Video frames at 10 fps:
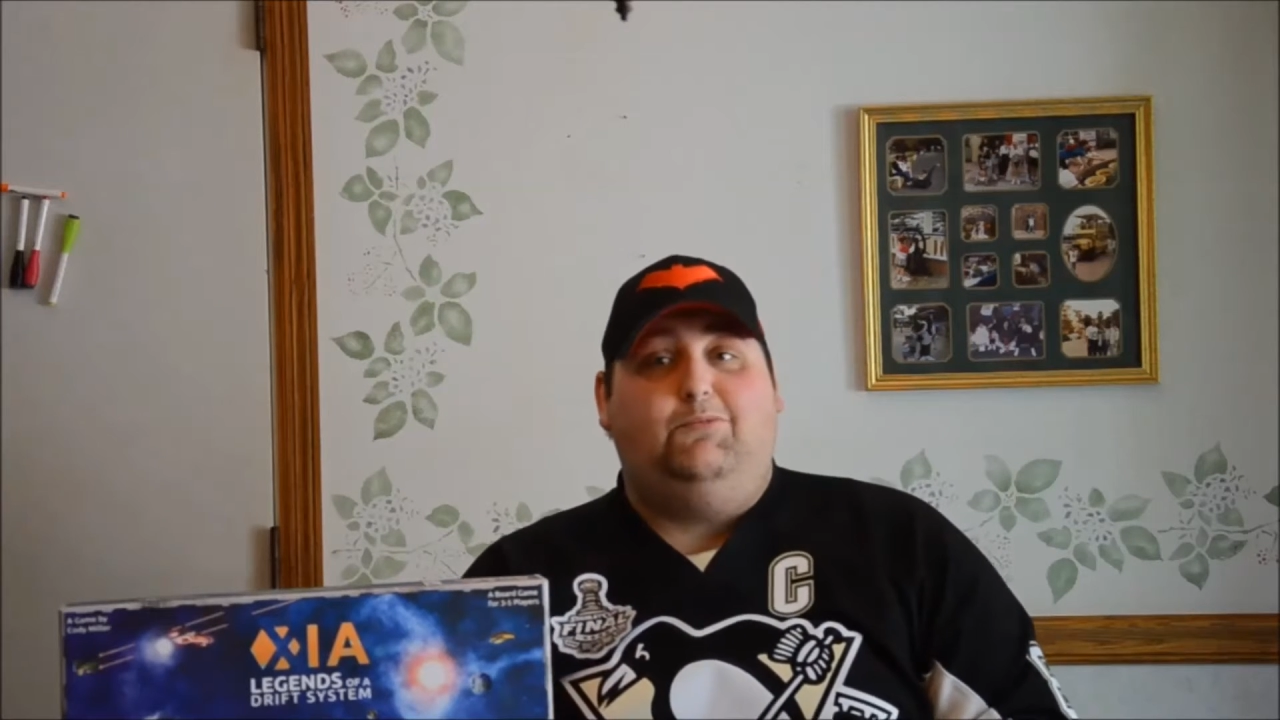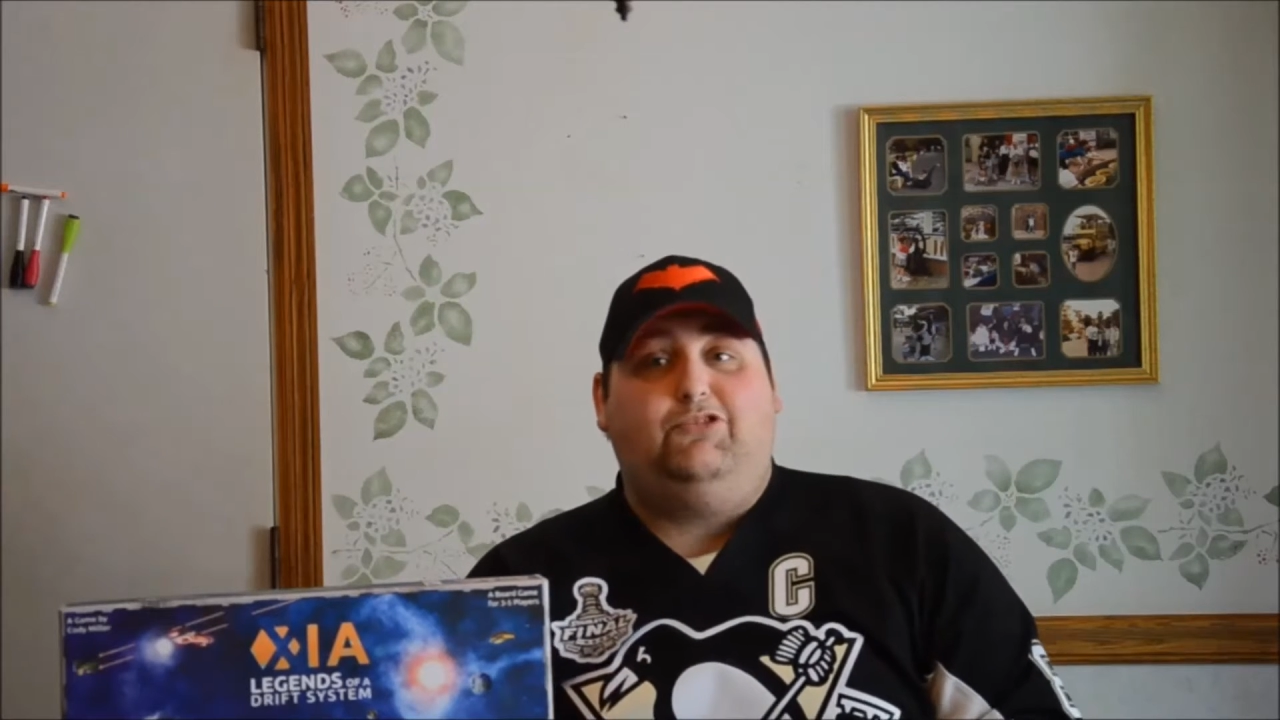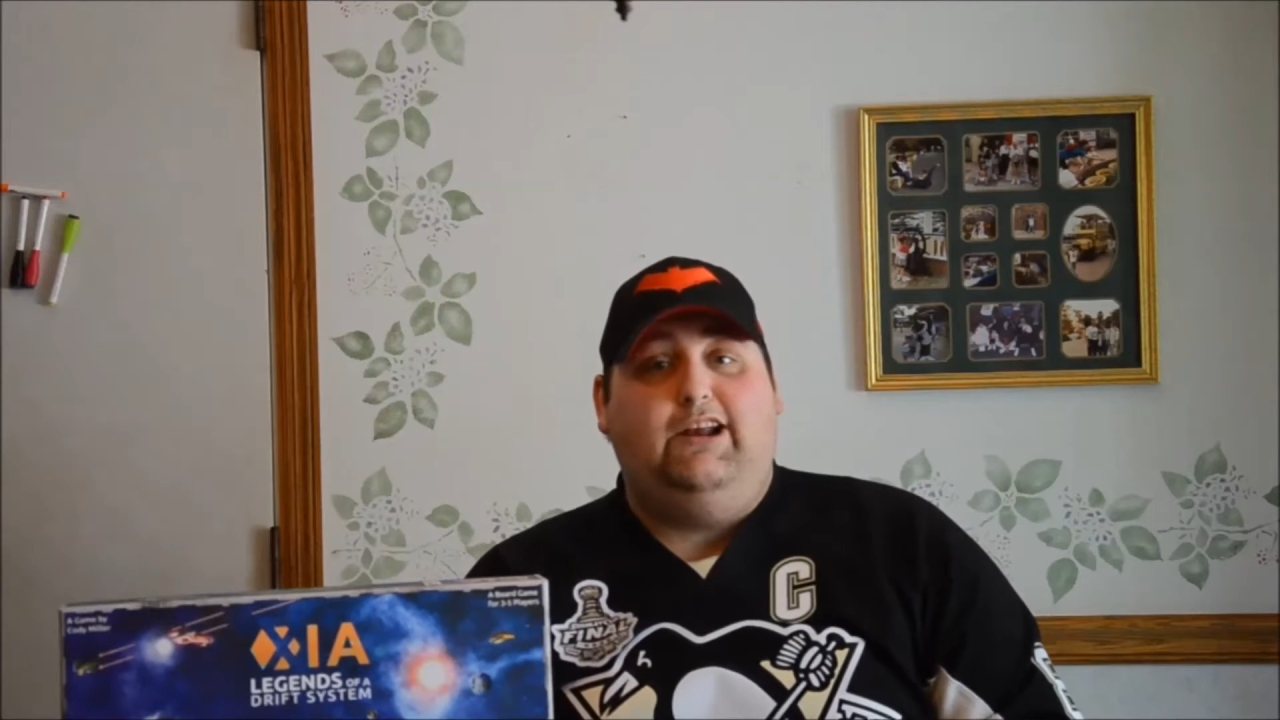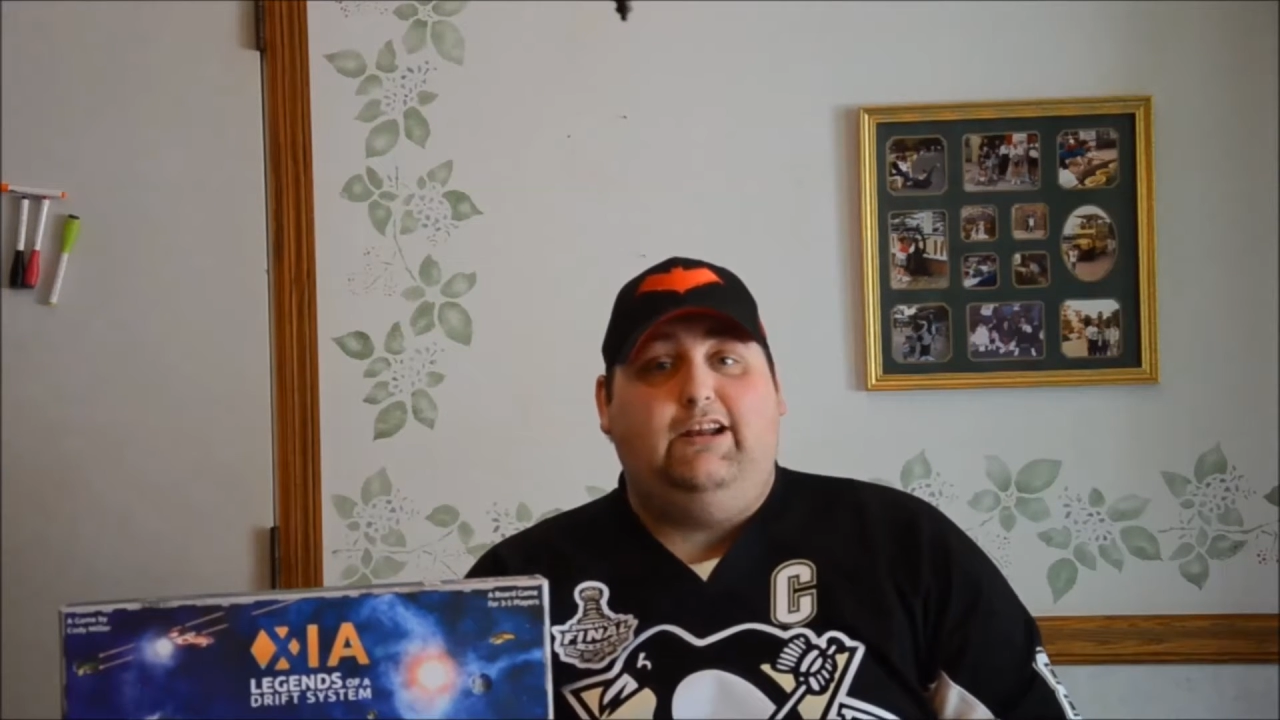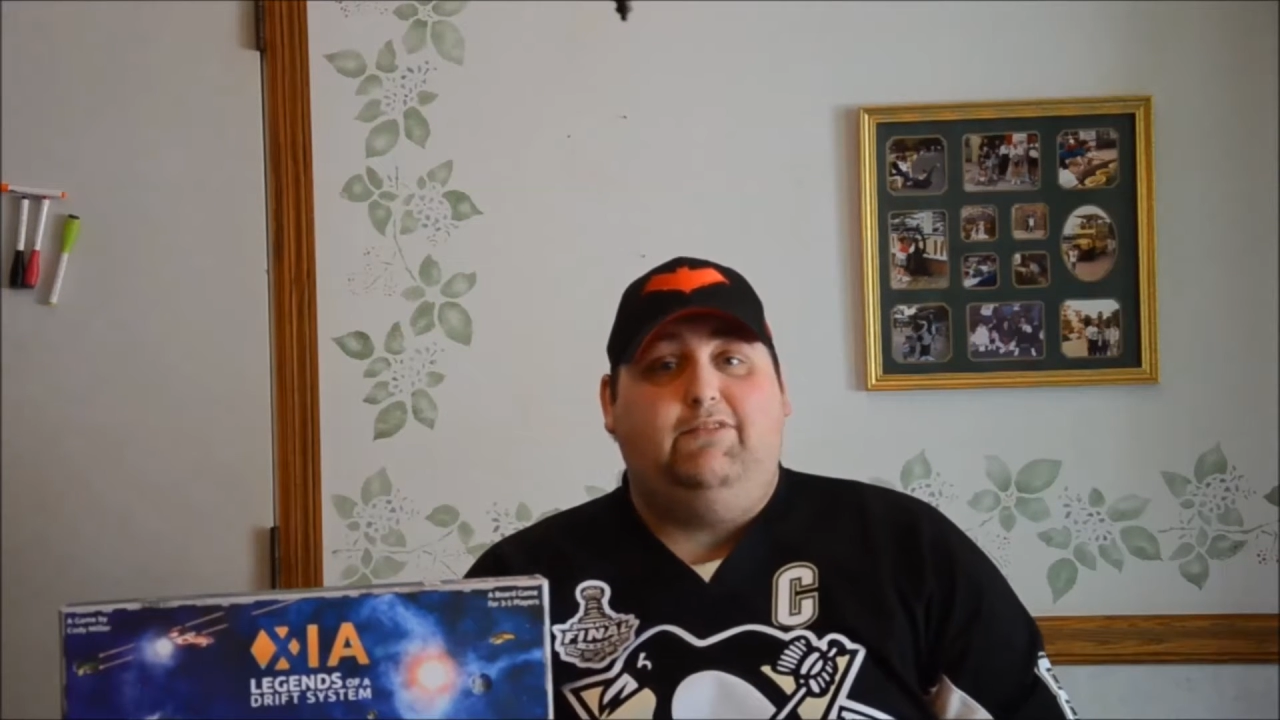
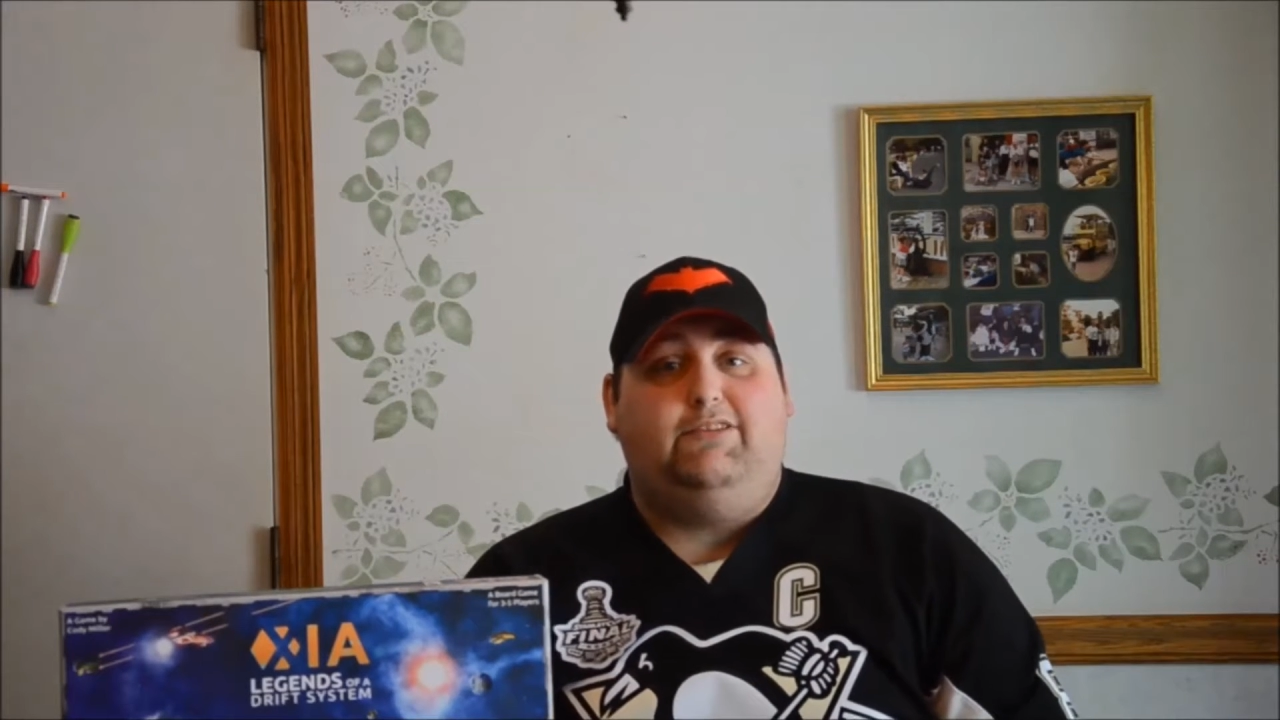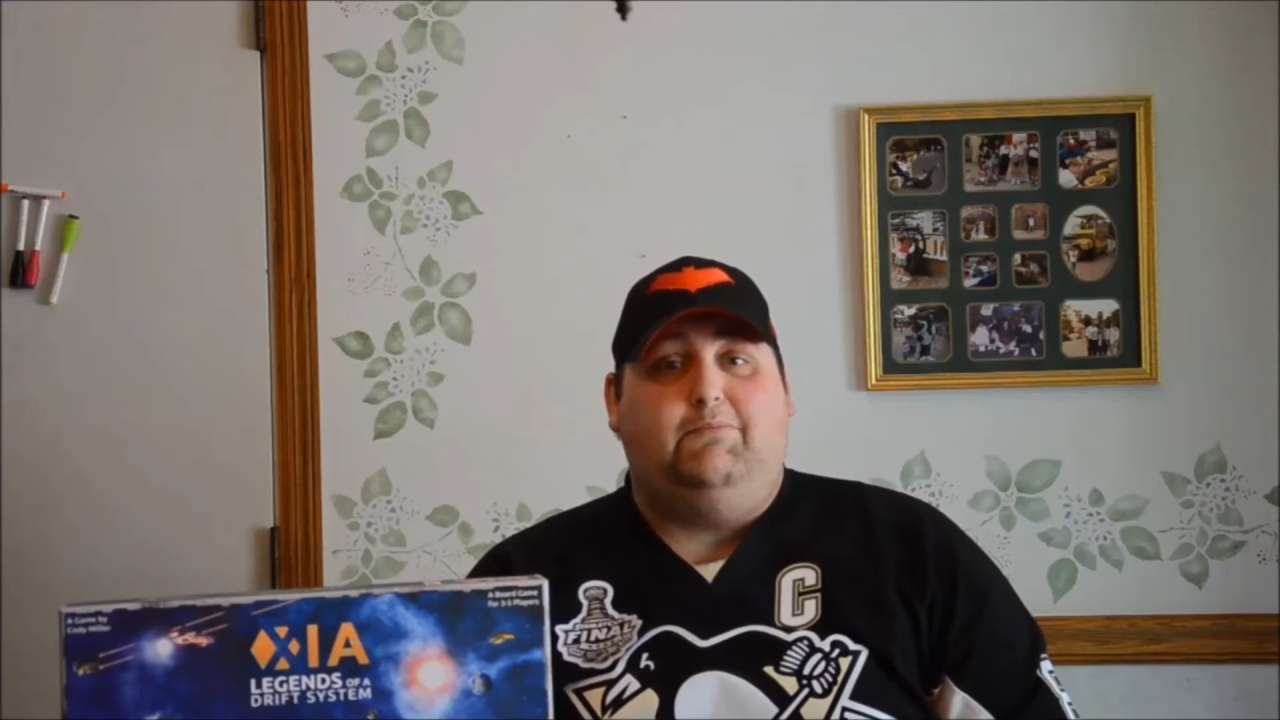trading with